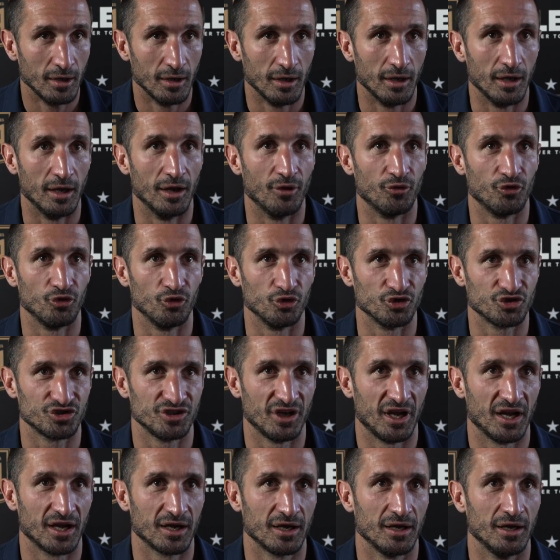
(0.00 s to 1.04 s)

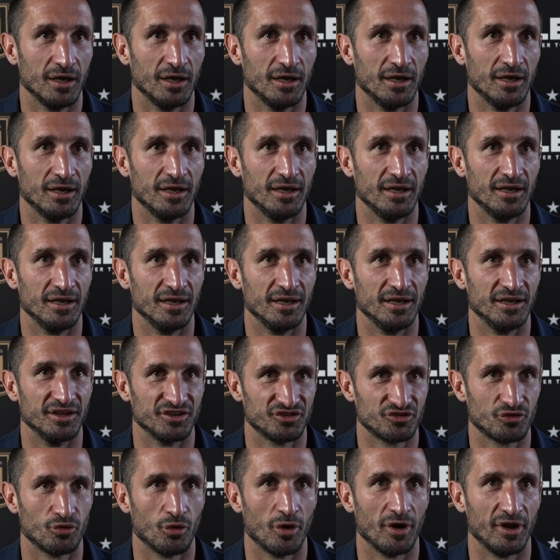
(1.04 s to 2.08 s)
Rusnak
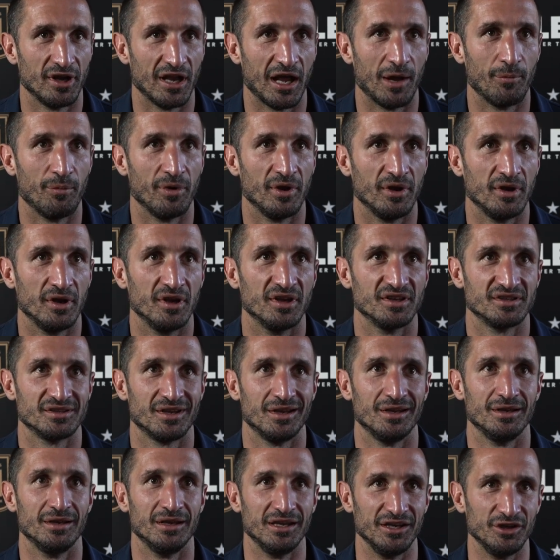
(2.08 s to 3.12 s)
is growing up in his
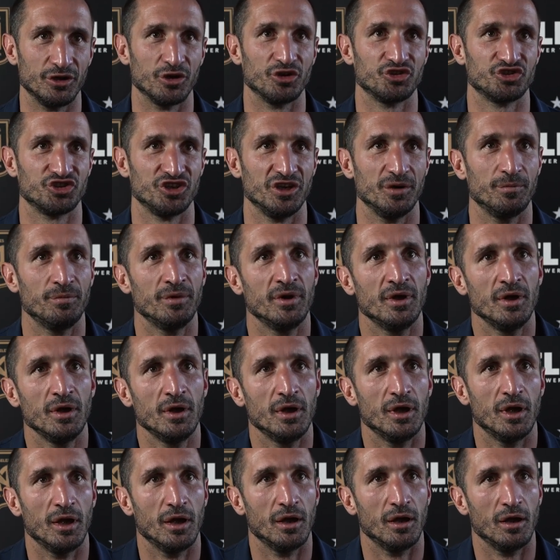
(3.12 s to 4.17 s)
leadership
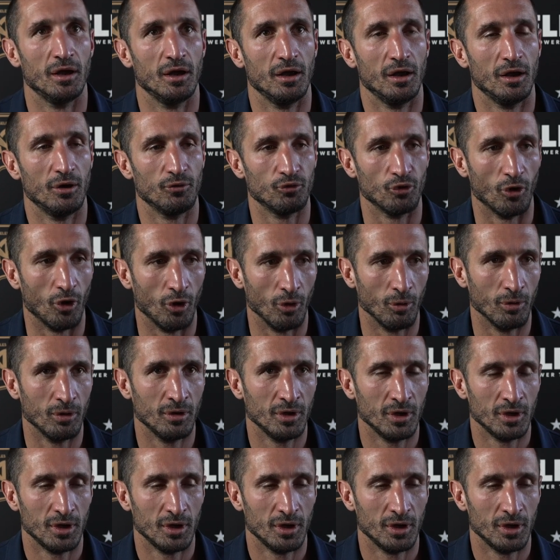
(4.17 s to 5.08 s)
role,